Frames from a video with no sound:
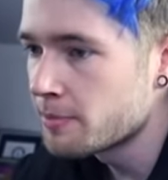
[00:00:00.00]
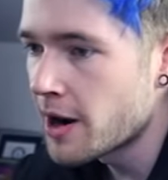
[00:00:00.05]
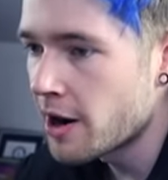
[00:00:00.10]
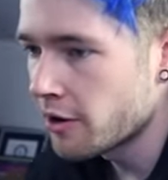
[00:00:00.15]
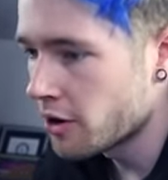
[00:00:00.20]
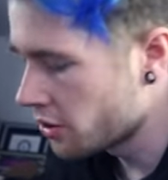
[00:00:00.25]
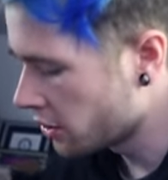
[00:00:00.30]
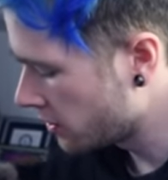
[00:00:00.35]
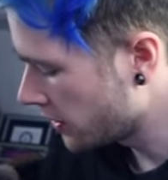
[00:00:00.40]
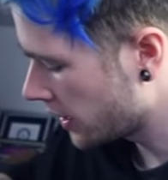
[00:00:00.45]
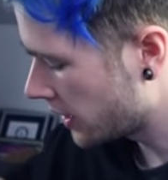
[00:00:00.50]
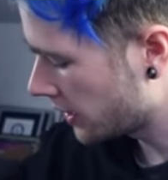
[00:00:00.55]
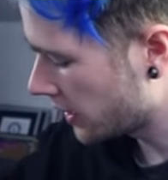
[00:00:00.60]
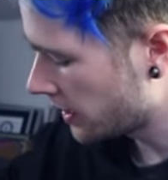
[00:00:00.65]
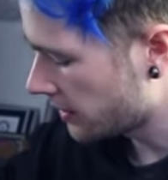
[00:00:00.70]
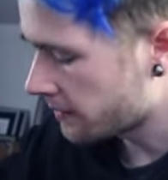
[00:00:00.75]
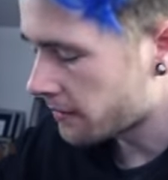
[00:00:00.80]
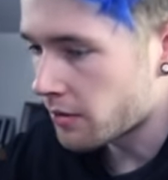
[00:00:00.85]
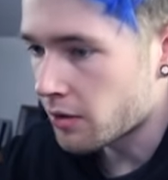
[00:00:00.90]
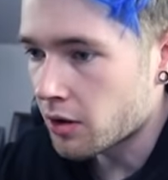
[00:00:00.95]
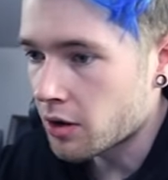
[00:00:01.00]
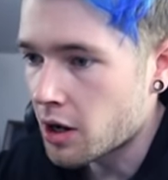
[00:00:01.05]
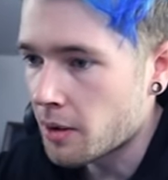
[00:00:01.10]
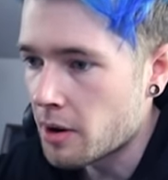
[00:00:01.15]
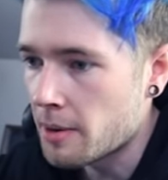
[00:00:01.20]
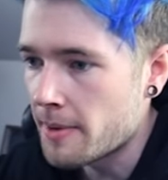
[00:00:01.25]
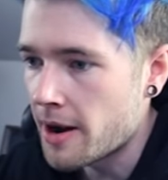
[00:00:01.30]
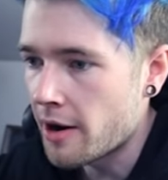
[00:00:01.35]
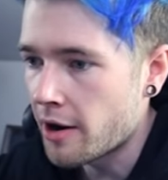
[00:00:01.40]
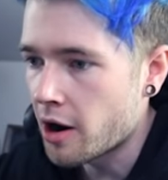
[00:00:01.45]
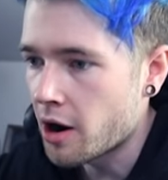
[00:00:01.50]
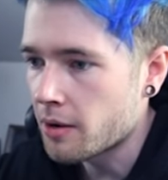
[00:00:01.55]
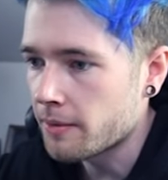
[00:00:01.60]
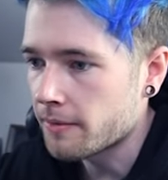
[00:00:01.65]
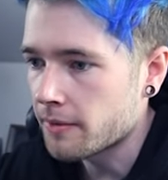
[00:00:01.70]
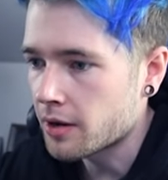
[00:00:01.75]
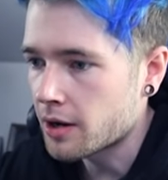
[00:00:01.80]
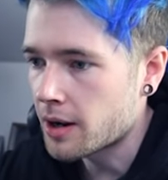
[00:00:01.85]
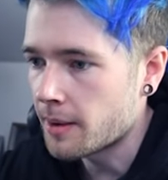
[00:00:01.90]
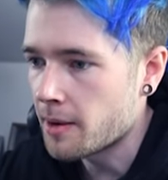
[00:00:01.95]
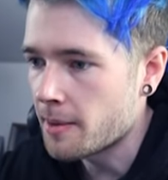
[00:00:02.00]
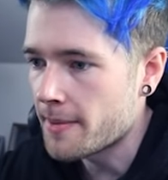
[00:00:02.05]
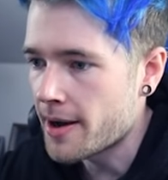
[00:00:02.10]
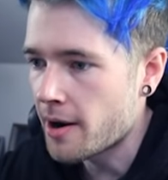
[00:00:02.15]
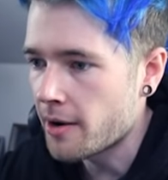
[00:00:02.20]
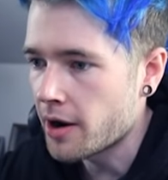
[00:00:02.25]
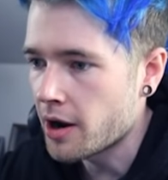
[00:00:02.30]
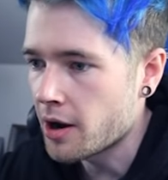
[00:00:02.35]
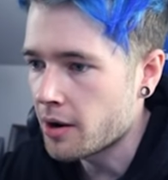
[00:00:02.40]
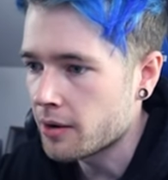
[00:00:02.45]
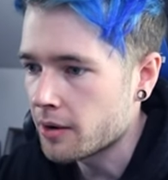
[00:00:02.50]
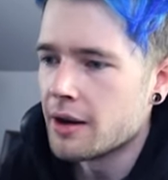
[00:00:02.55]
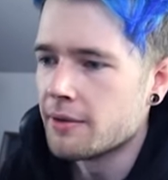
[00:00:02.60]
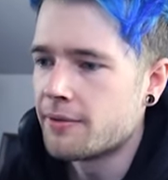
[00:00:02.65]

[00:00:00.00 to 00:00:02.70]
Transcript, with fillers: Mario quickly. Come on, Mario. Come on, Mario.